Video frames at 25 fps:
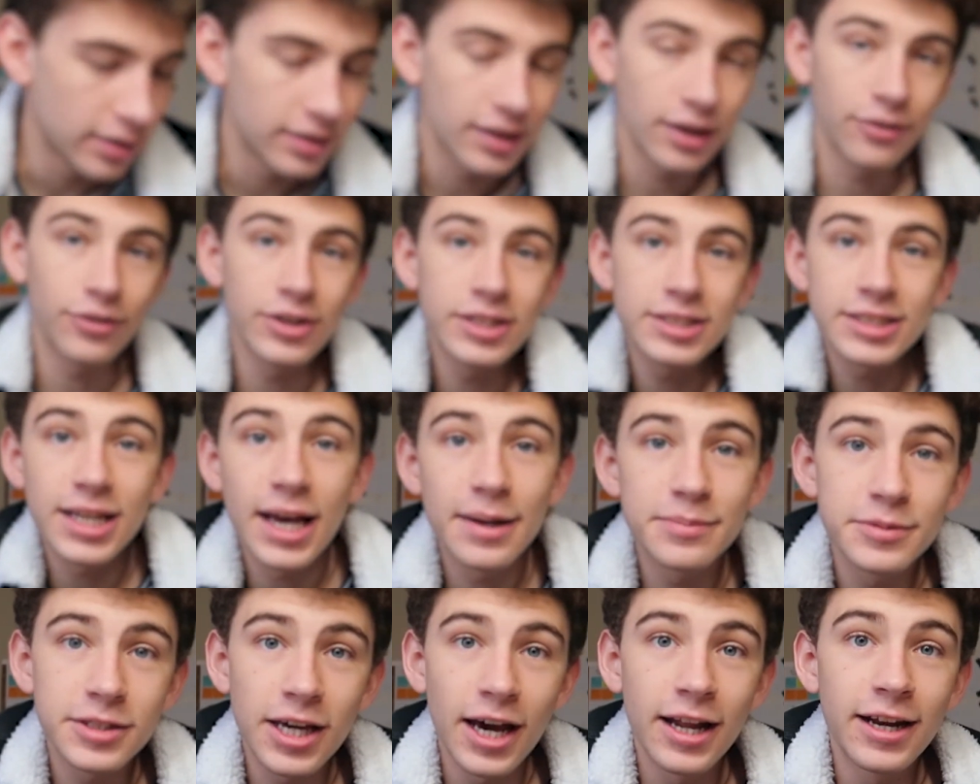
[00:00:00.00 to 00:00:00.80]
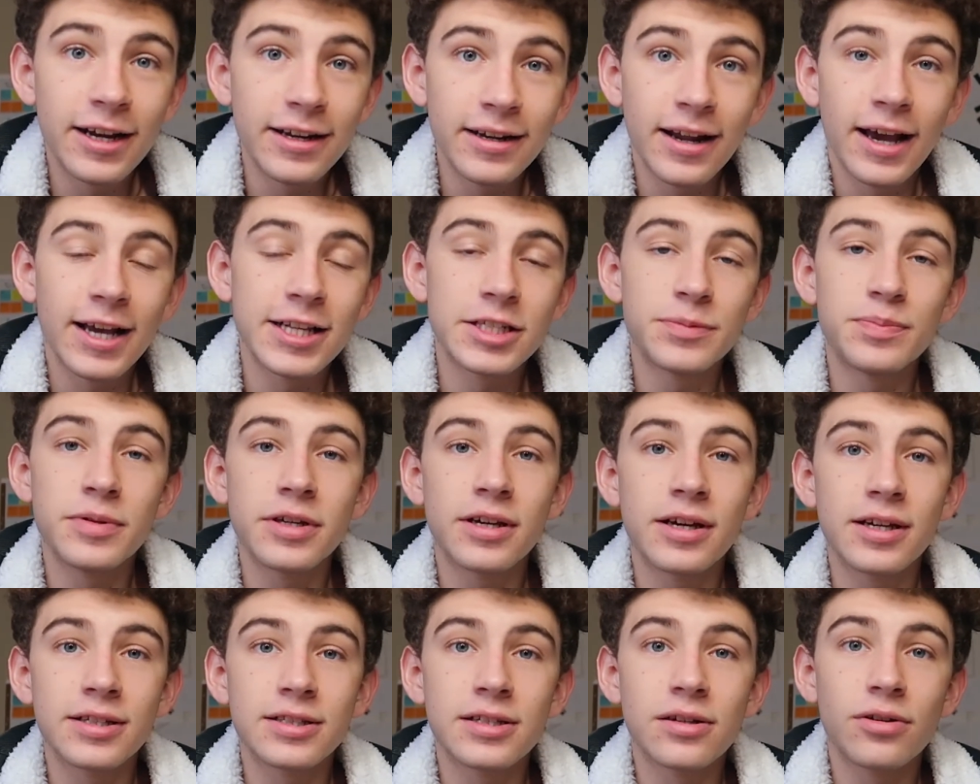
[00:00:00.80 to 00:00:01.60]
Now this app's kind of nice
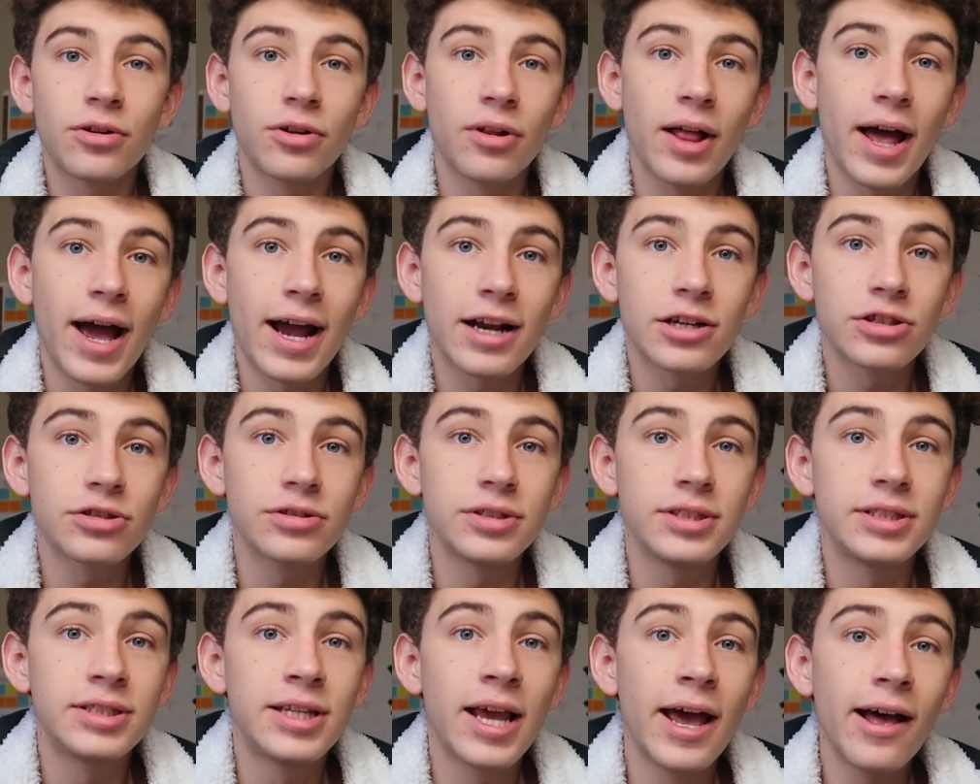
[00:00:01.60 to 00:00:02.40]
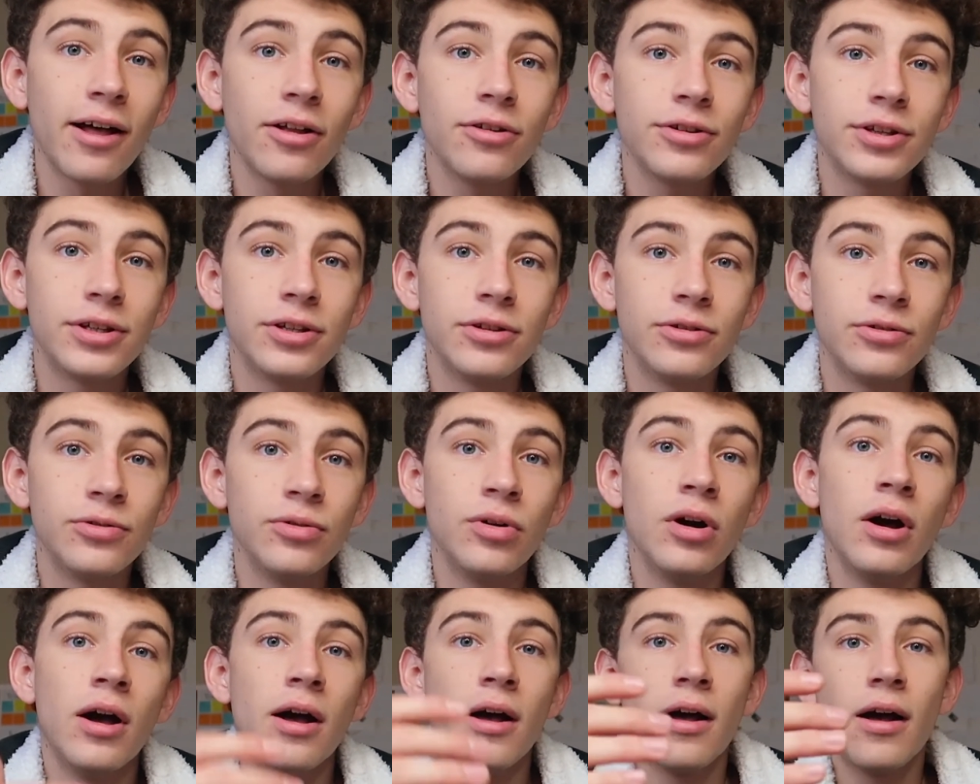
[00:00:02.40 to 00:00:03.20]
because it'll actually tell
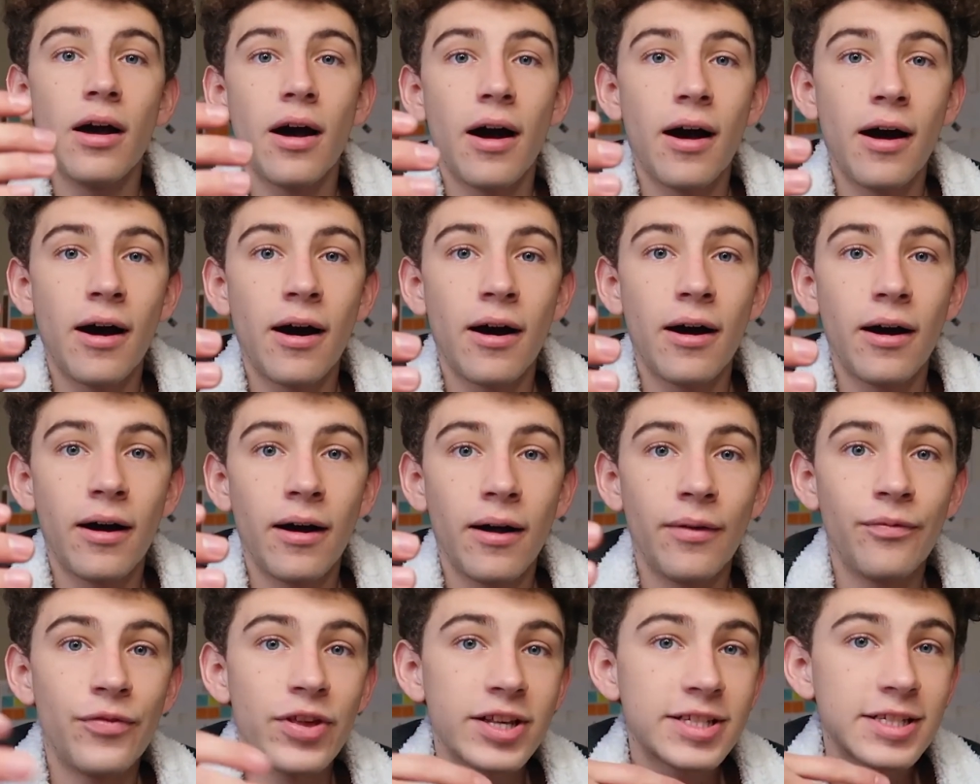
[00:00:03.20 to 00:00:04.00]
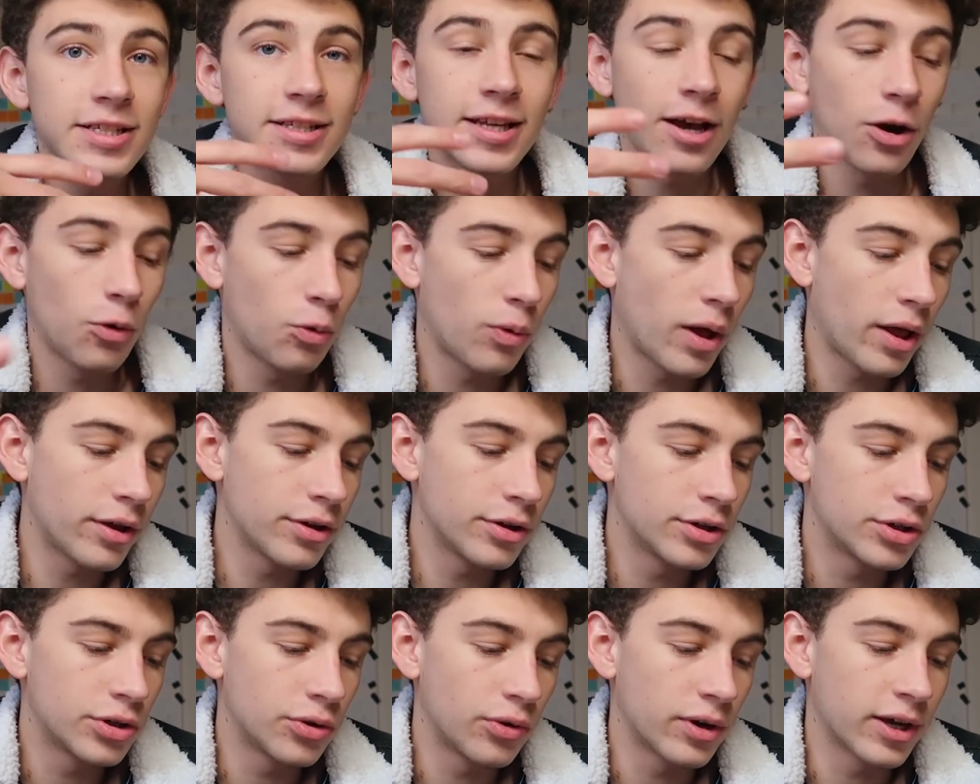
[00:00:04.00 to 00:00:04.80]
you this is how well
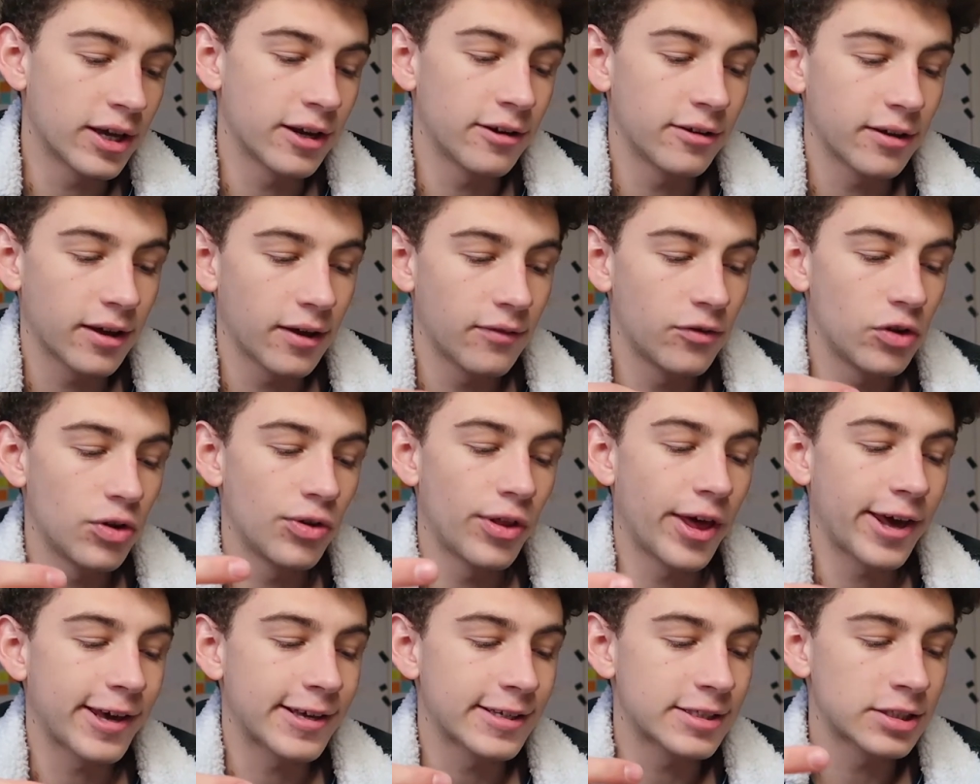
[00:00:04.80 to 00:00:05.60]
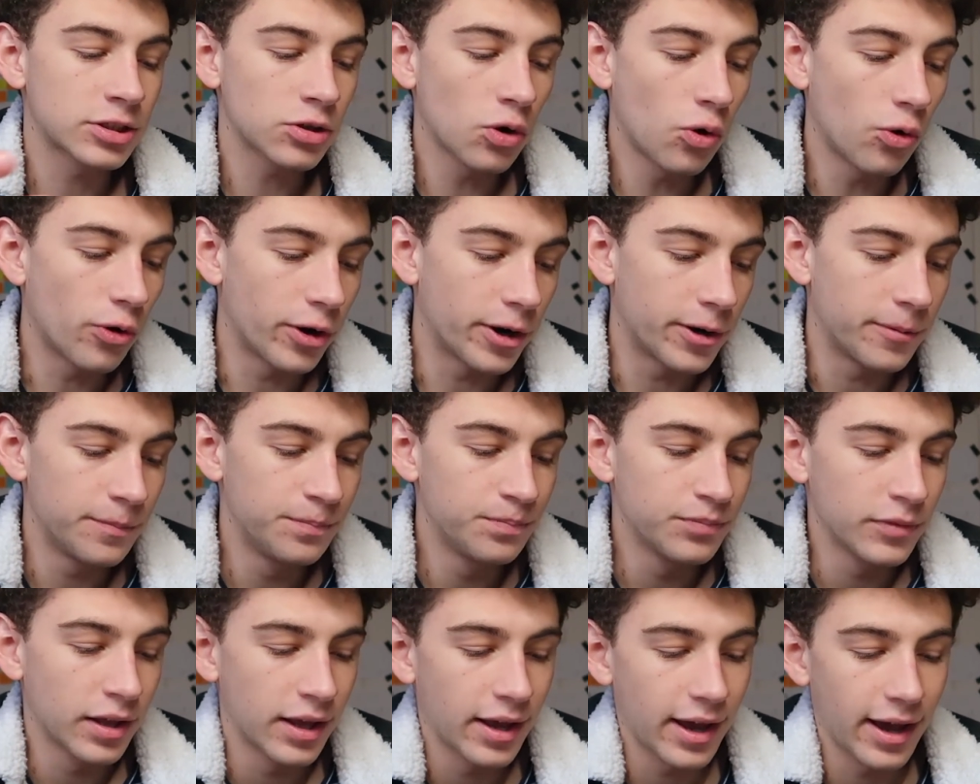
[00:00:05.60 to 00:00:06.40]
you're doing, and it'll give you like a score,
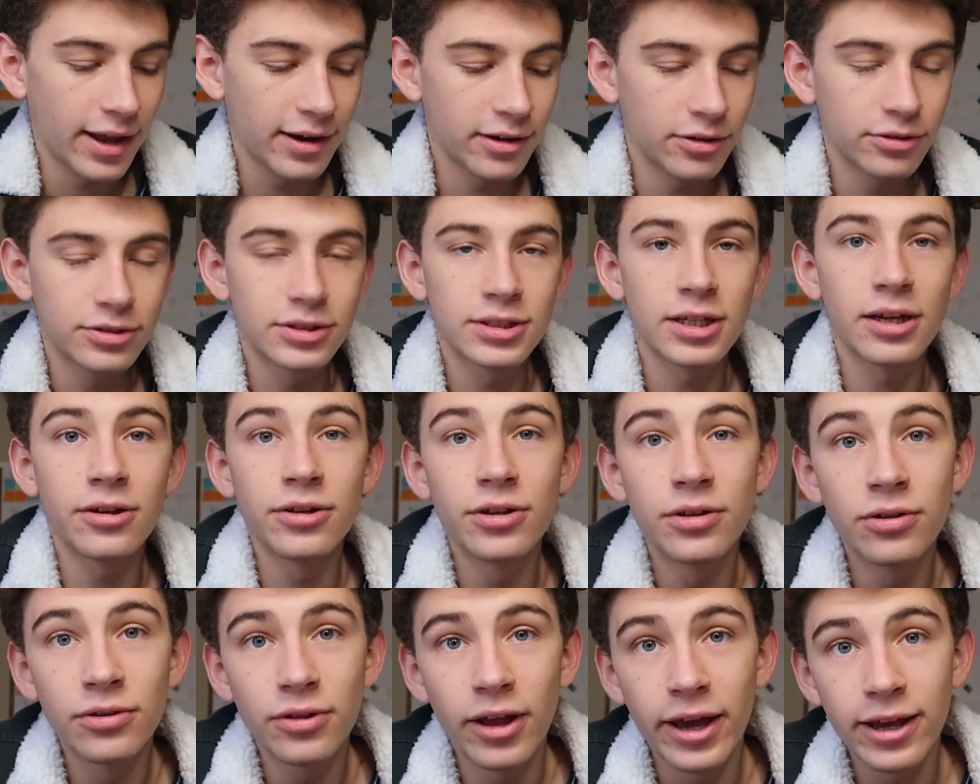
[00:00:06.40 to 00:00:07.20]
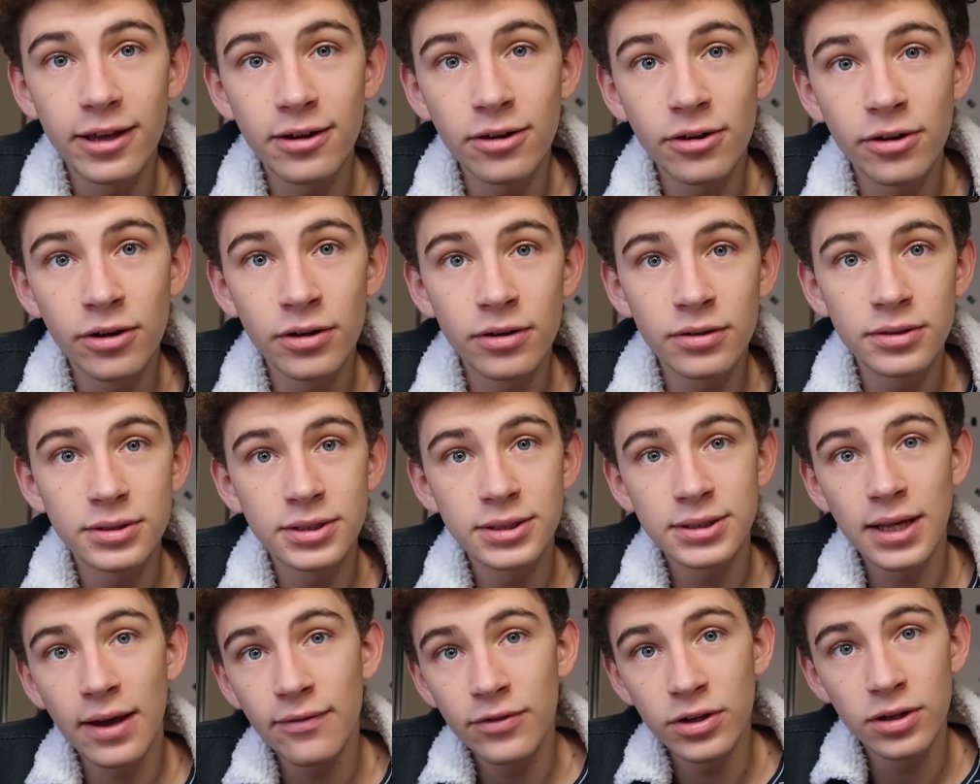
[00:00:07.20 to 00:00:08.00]
and it'll tell you like you're
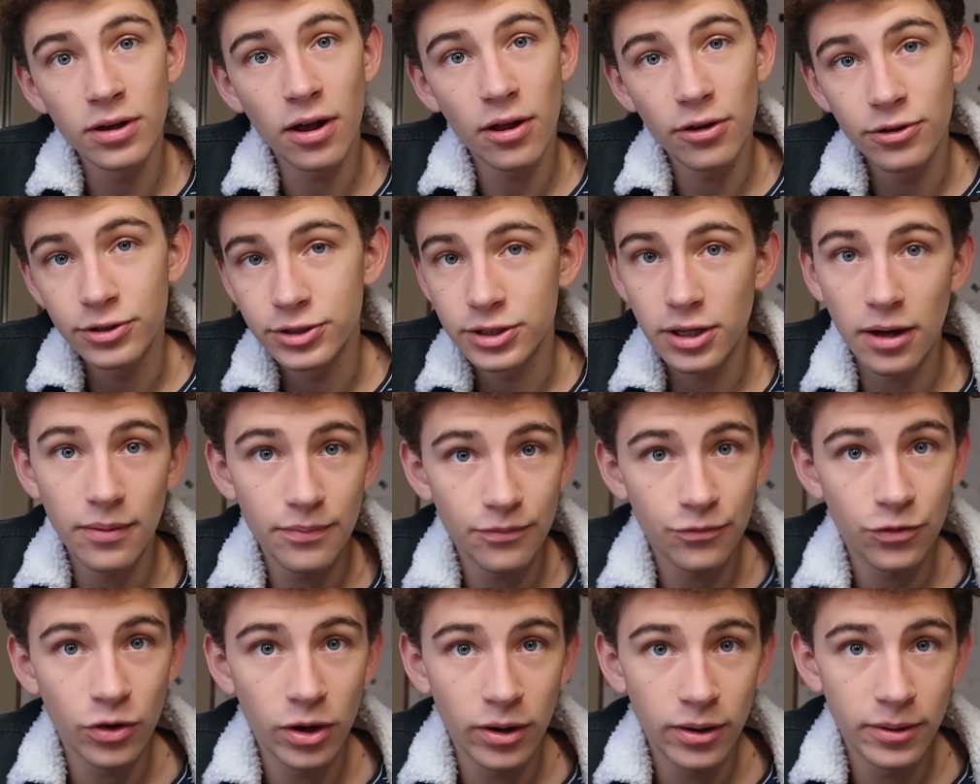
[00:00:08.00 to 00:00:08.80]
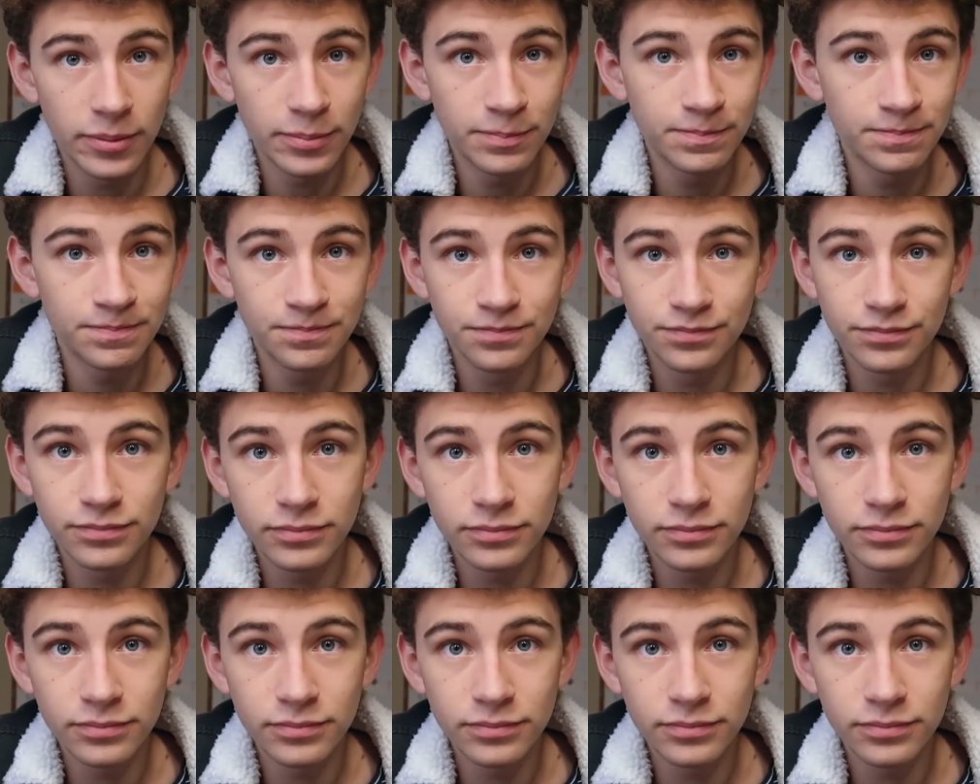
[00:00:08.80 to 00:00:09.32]
$7 up from